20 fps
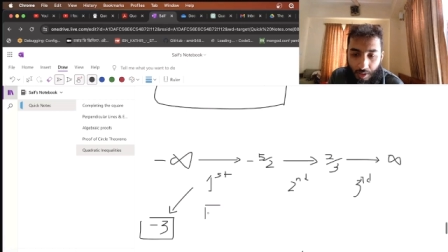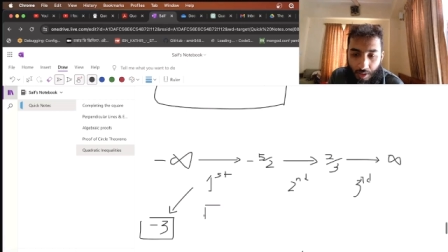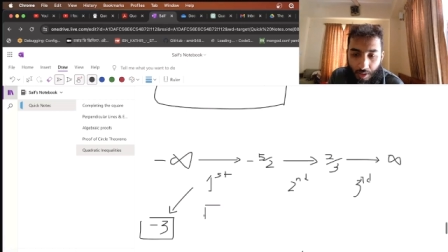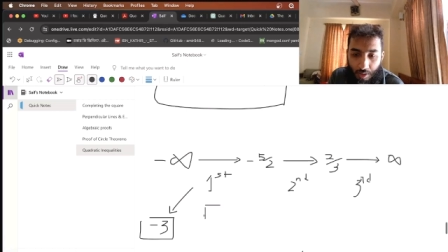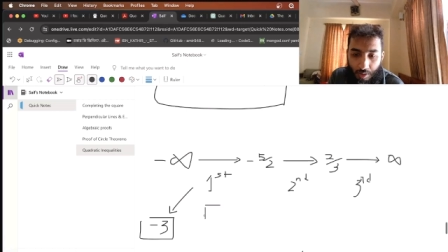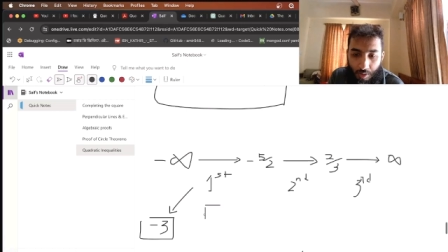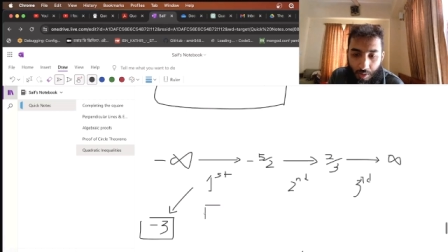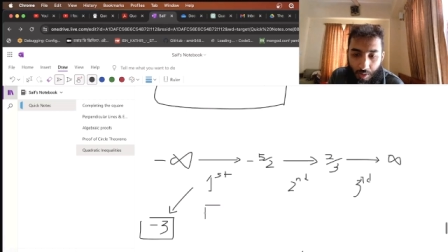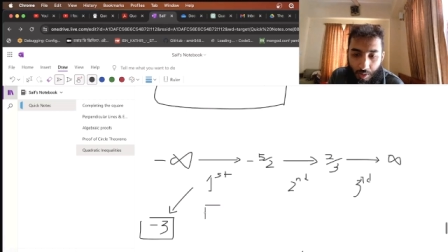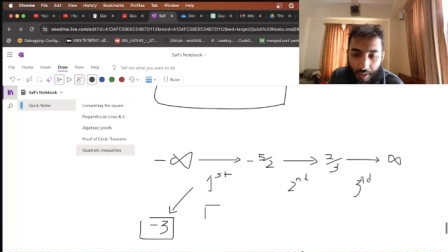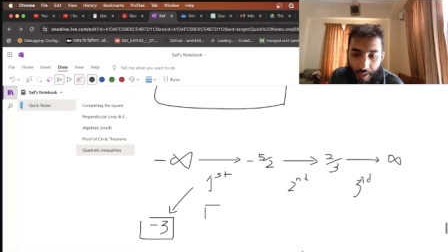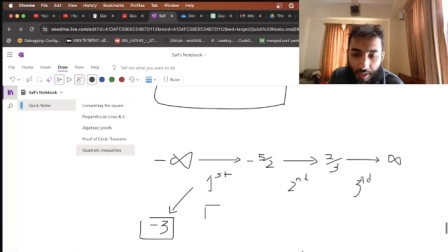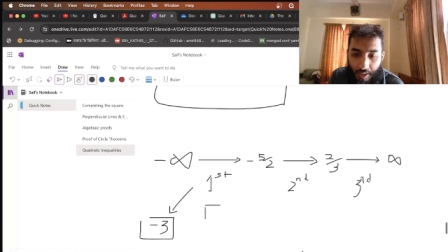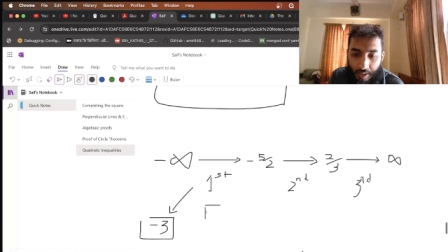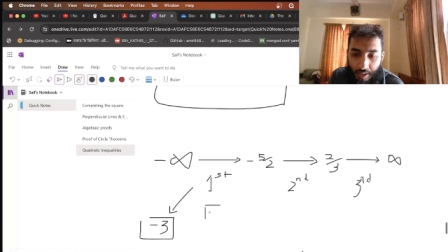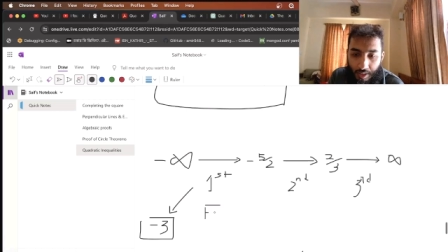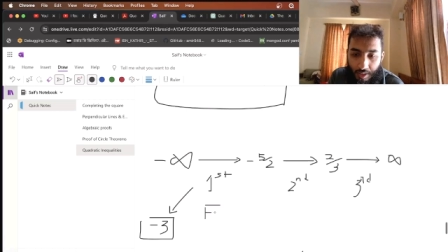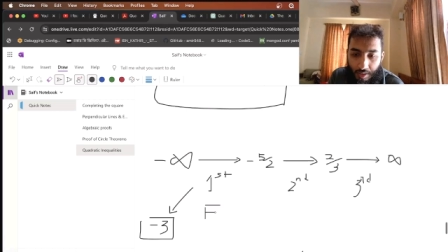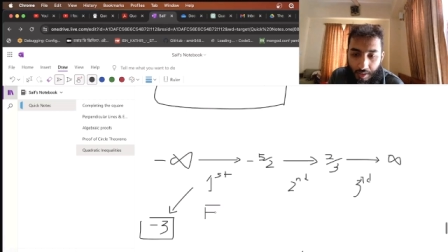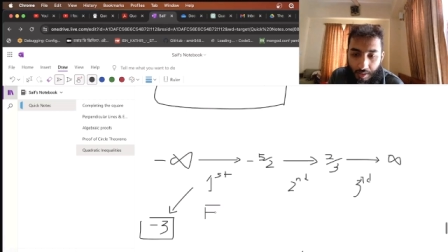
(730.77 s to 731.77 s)
So
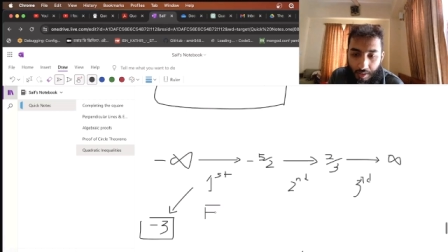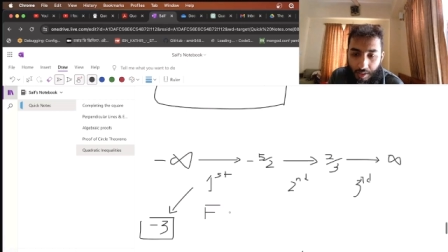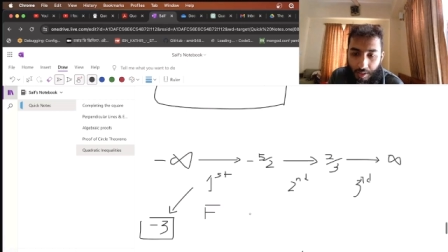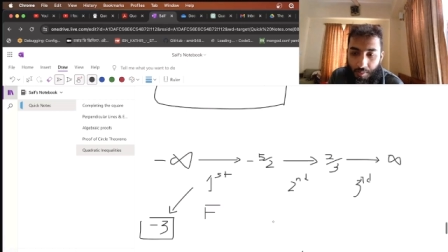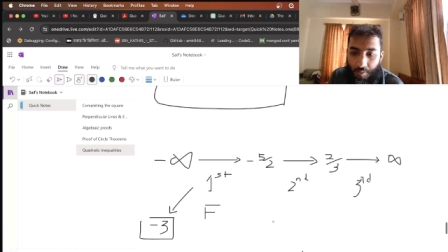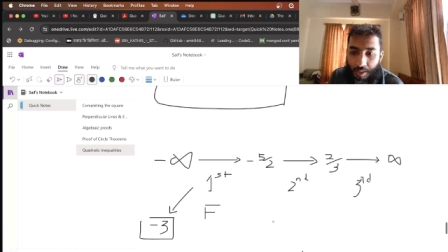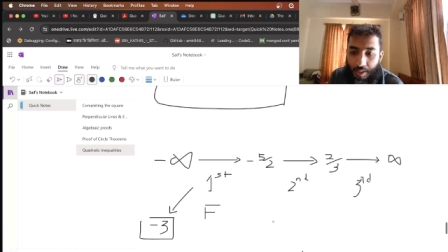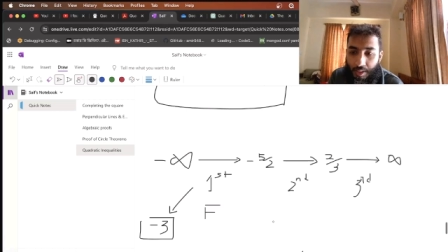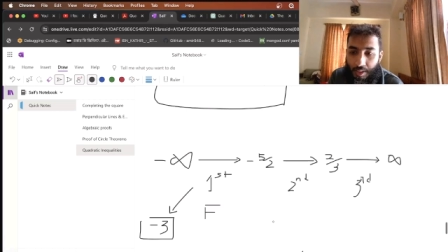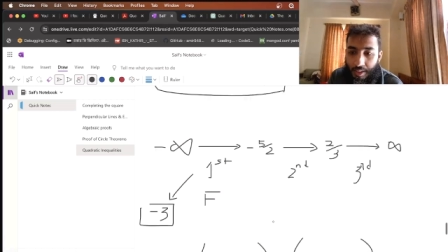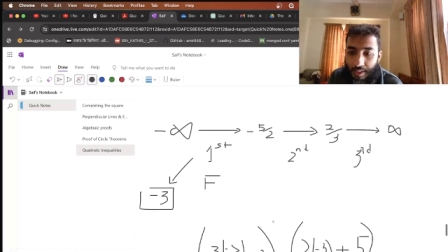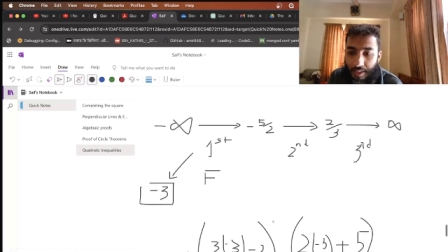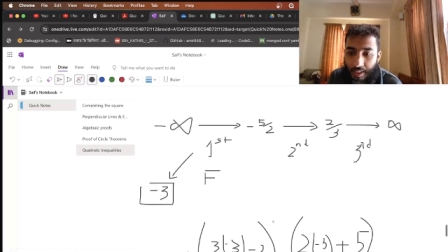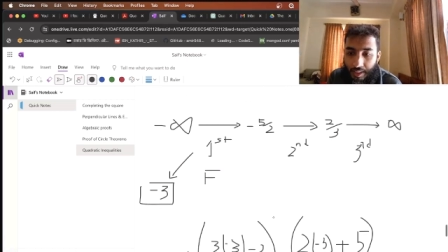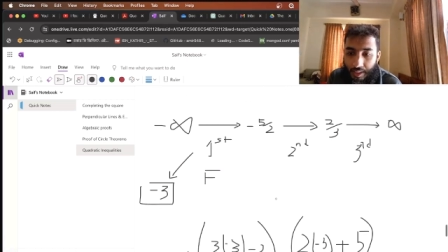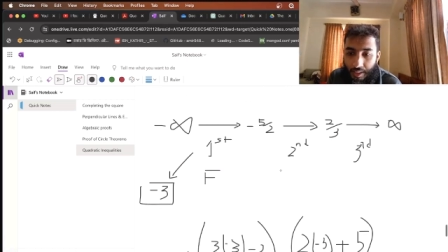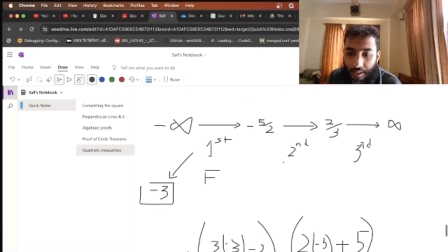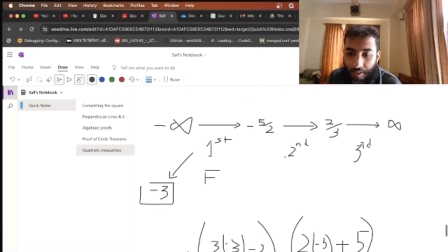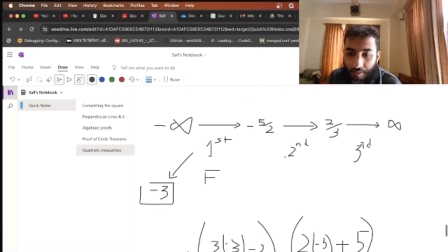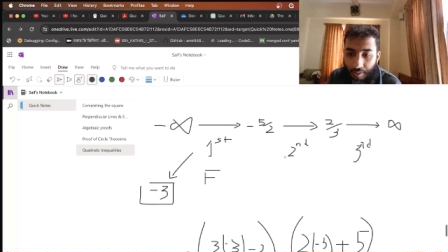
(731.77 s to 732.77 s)
let's similarly
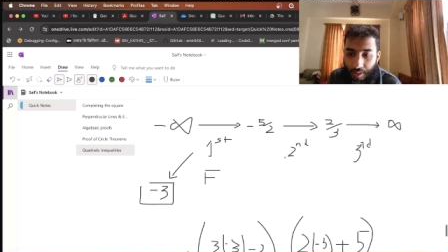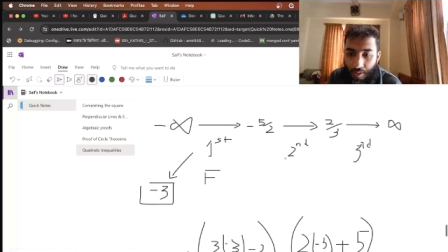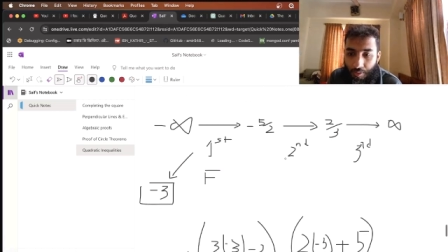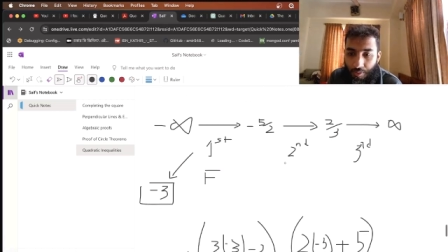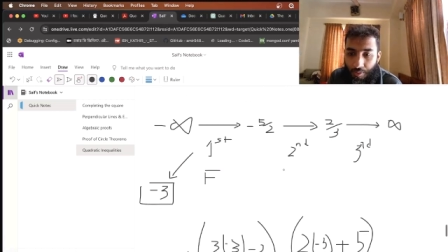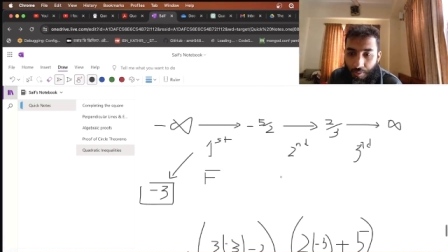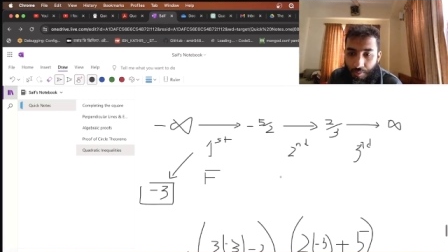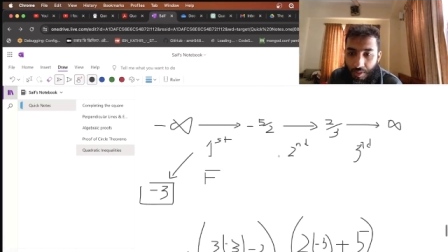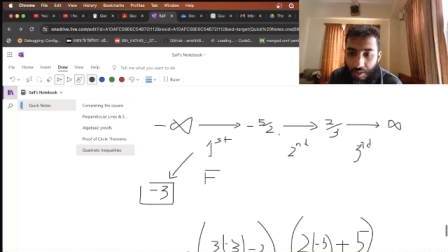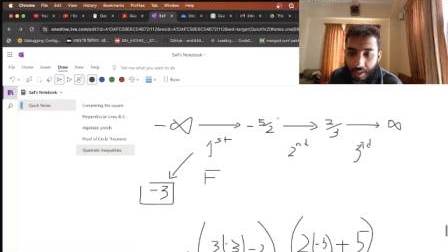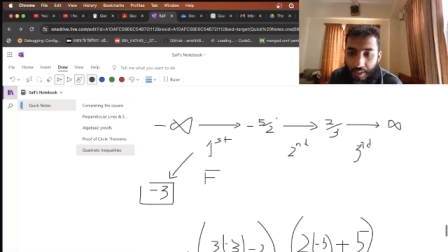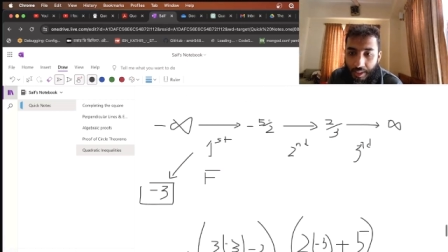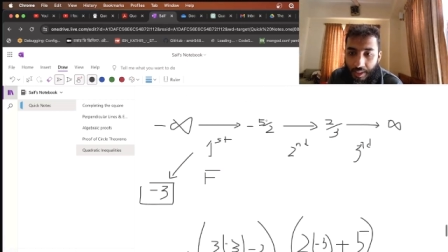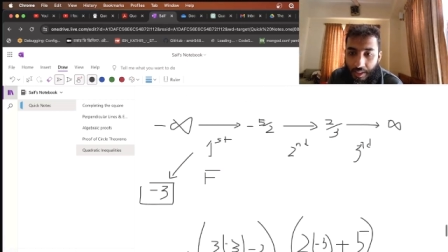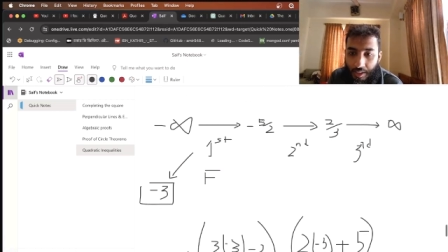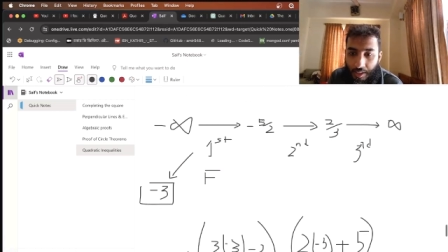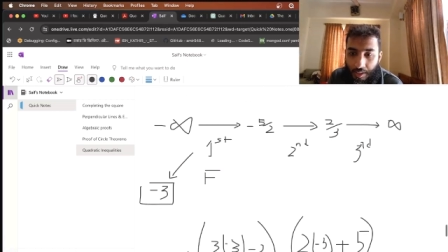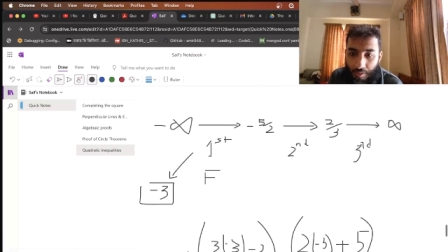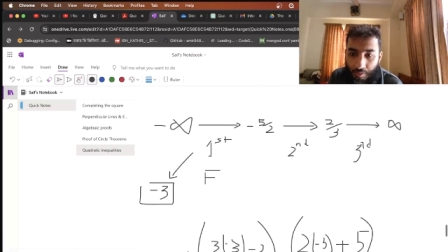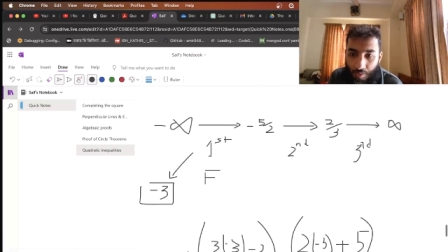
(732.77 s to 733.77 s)
take a value from the second
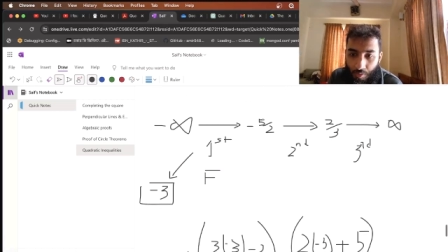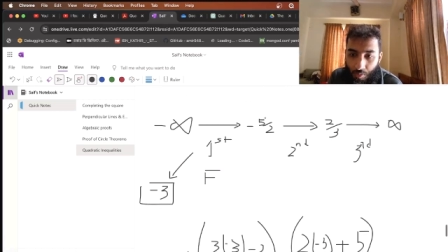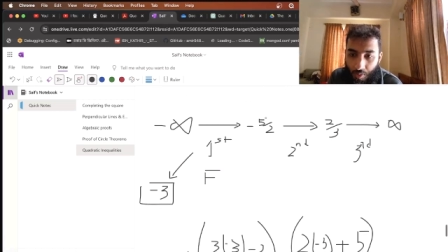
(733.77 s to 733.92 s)
interval.